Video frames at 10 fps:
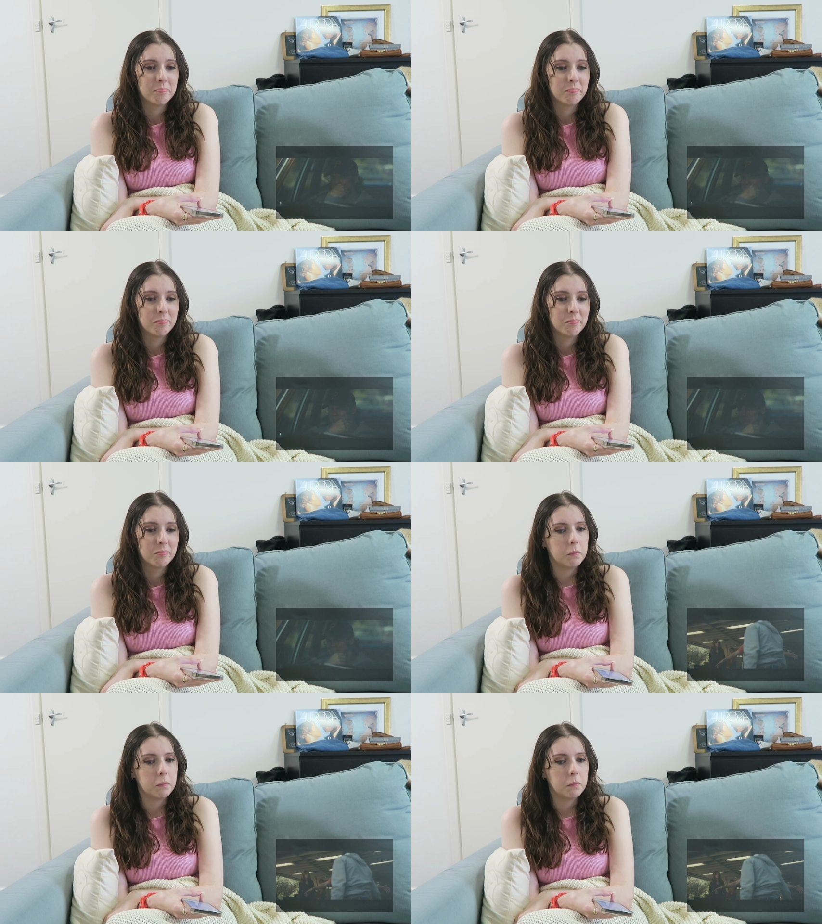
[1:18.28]

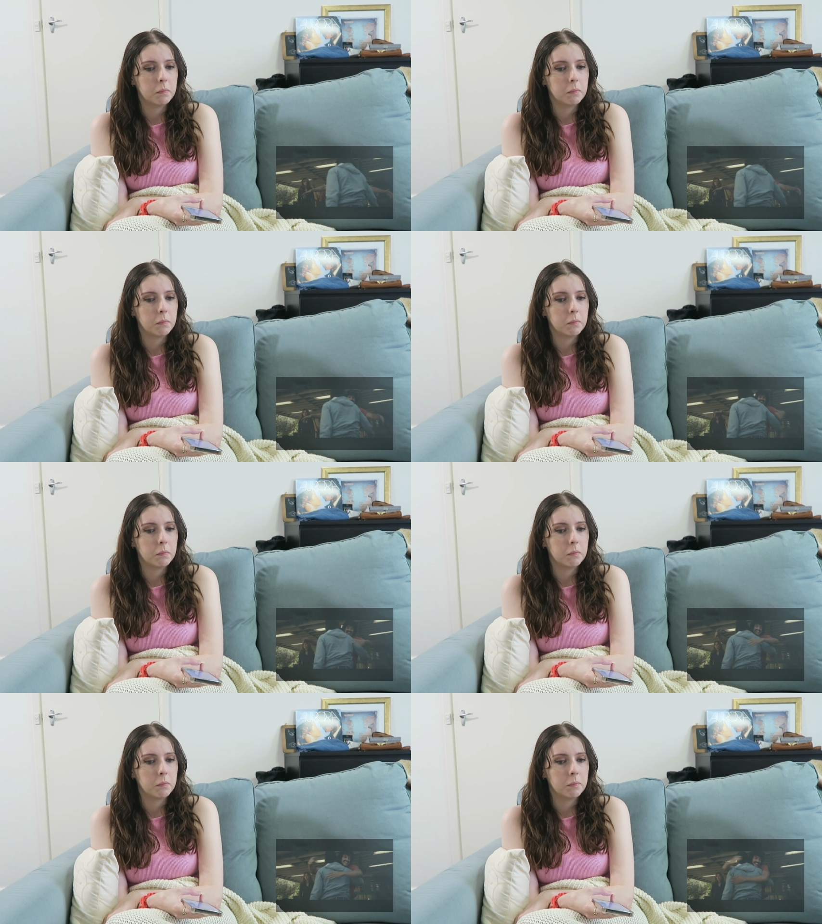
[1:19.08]

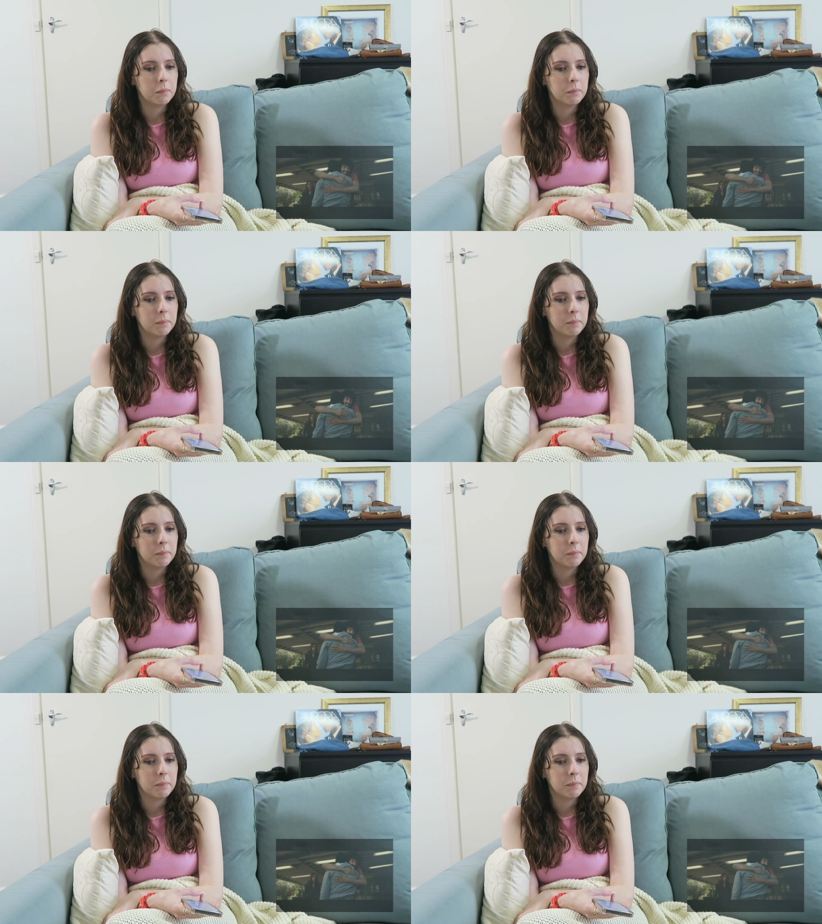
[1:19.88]

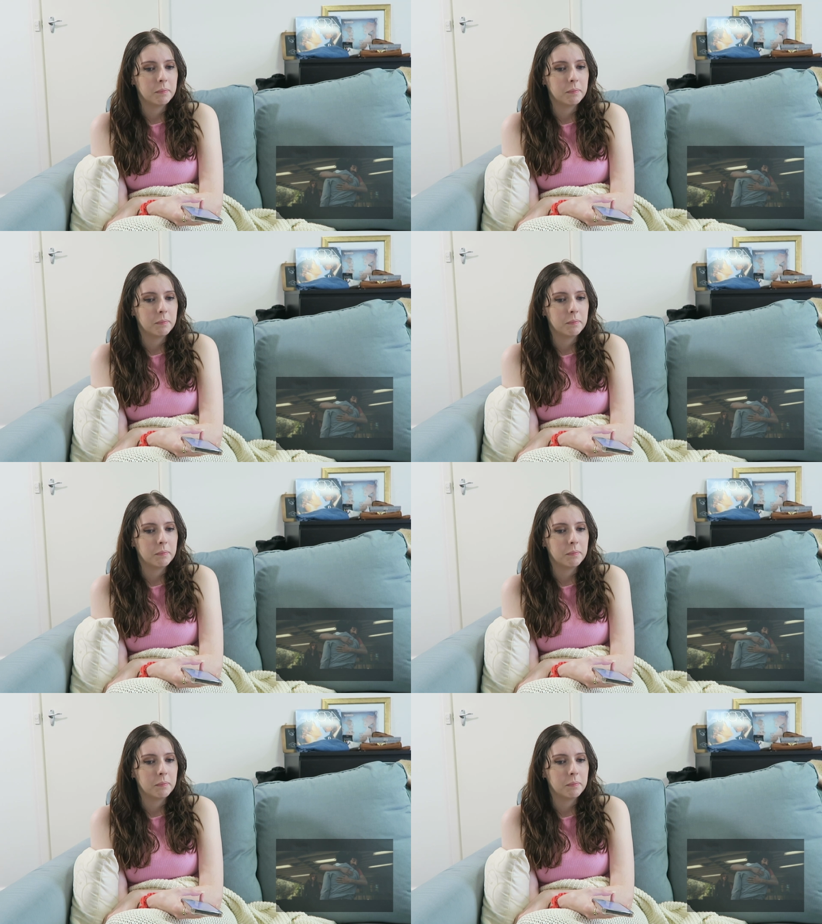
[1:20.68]
Nobody speaks.